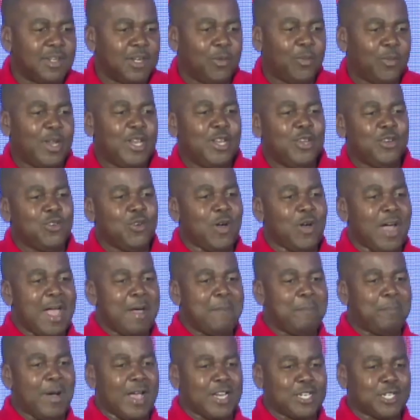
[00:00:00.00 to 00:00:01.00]
Well, you know I
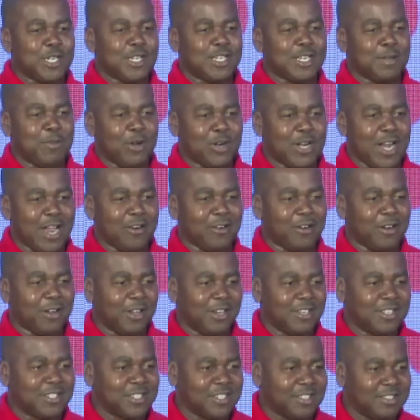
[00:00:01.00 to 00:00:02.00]
am passionate about
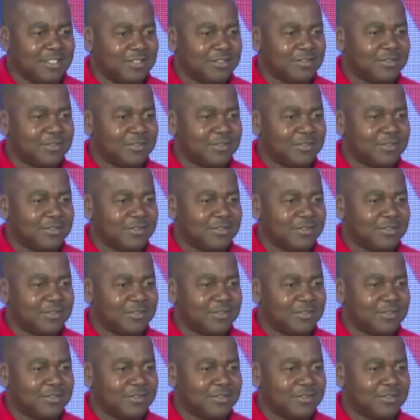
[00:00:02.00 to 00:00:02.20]
agriculture.